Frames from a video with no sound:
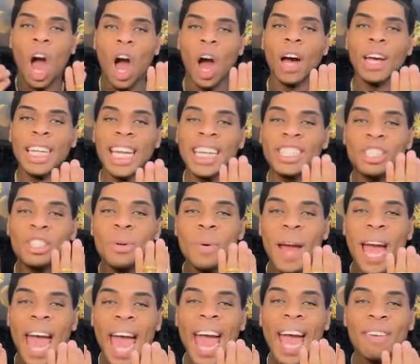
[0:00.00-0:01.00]
all that
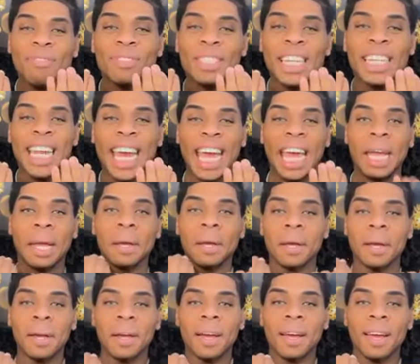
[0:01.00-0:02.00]
you have
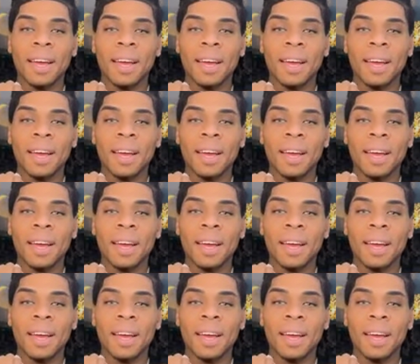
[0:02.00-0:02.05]
today,